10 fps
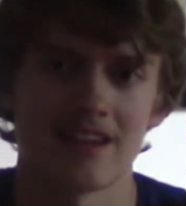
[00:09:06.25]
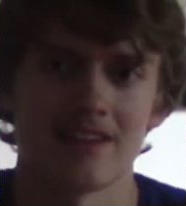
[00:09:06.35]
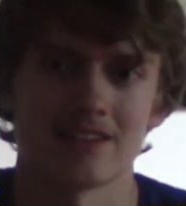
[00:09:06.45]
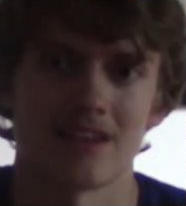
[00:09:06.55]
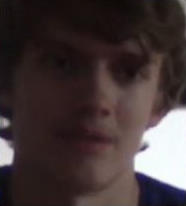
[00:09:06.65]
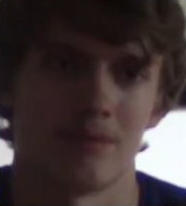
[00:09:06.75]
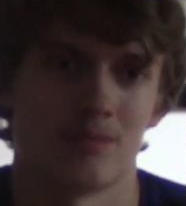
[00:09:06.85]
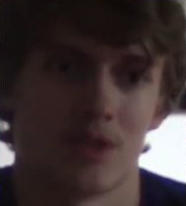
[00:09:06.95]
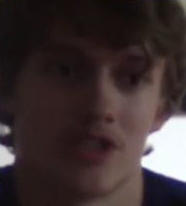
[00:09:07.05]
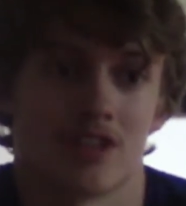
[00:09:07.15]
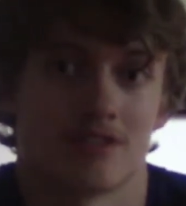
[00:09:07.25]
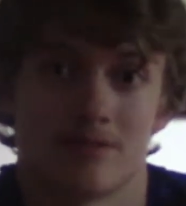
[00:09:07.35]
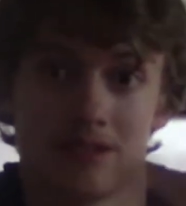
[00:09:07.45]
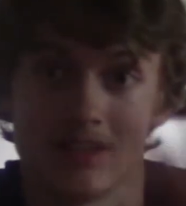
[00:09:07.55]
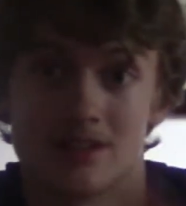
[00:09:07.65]
else, it would
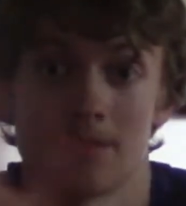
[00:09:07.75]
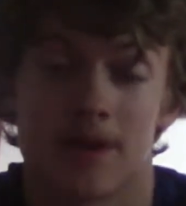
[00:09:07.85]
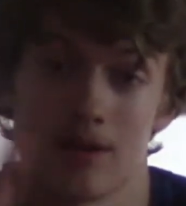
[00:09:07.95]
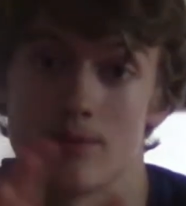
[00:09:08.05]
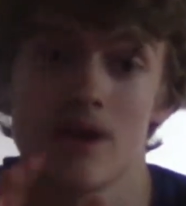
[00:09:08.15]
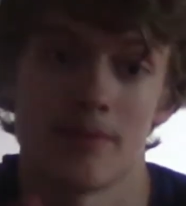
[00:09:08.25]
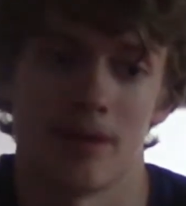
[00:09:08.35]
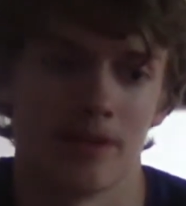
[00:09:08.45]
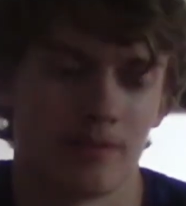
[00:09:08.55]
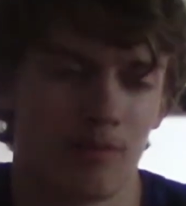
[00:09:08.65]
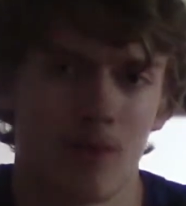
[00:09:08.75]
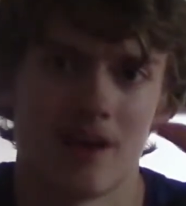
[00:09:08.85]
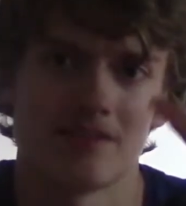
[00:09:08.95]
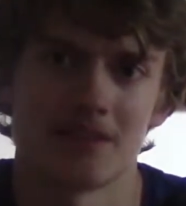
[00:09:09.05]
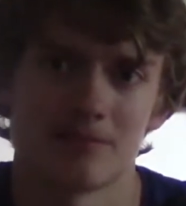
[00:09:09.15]
just disappear and reappear. But why
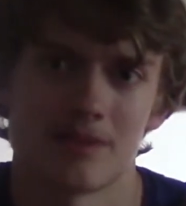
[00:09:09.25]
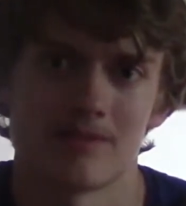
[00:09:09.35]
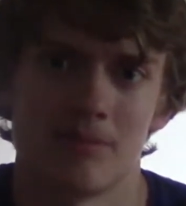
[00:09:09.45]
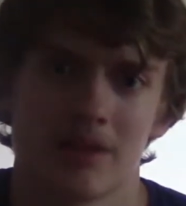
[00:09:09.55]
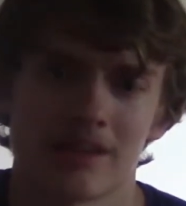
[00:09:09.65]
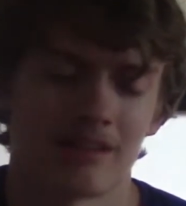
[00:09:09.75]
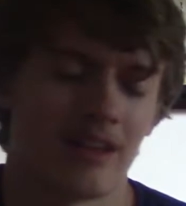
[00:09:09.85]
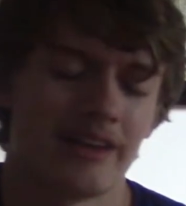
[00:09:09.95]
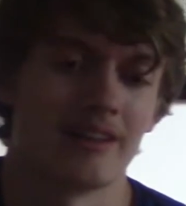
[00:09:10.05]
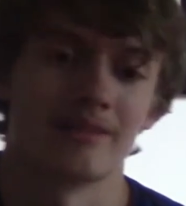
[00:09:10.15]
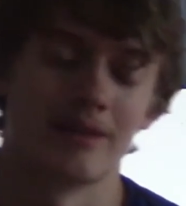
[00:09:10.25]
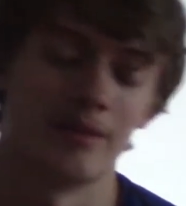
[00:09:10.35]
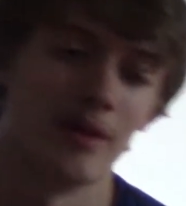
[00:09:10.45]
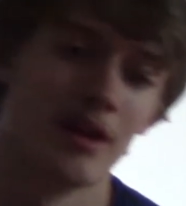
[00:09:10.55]
is this one have the blinking light? I don't know.